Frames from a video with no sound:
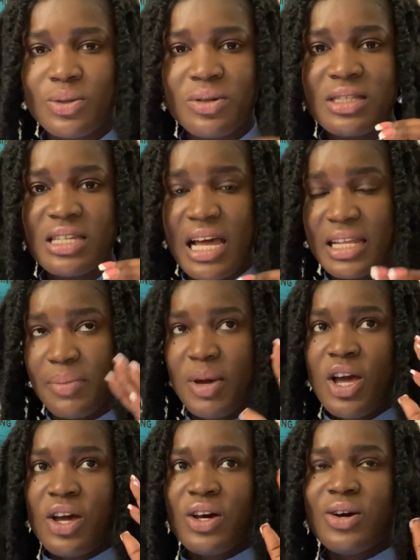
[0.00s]
Don't tell them,
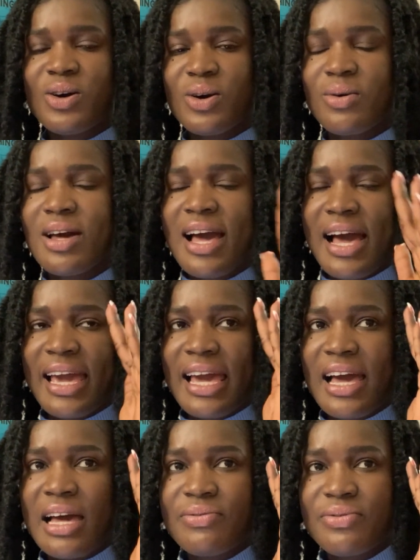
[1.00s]
oh, I
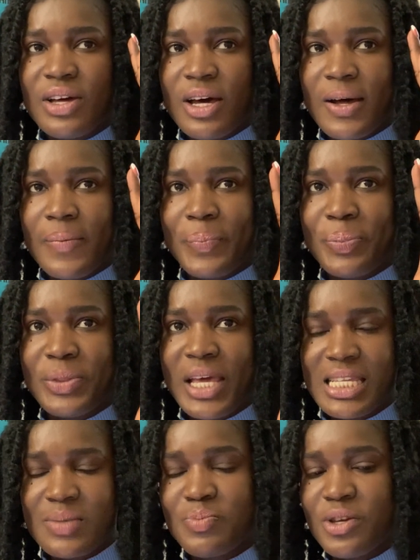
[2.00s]
have
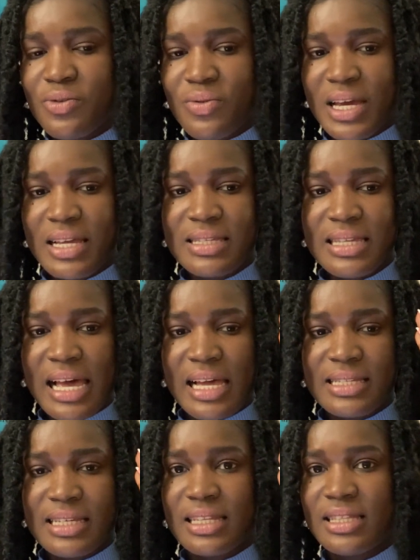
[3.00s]
experience
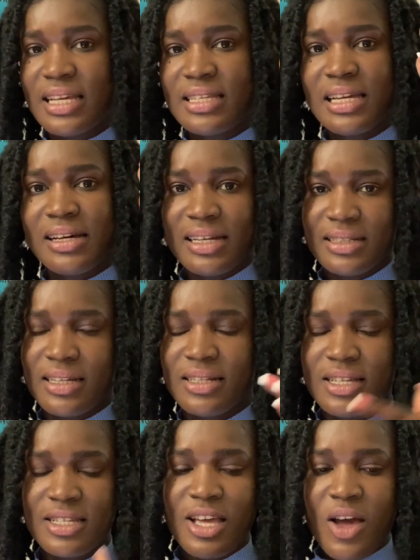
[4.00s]
as a data
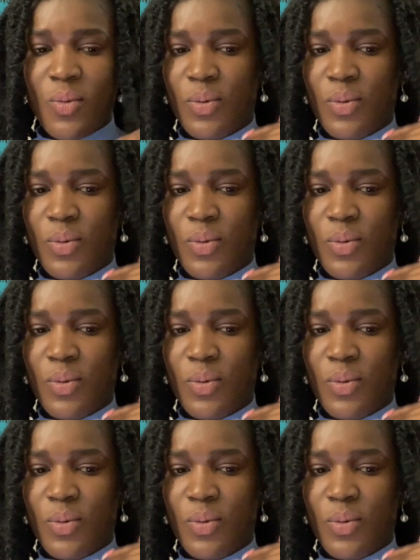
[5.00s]
analyst.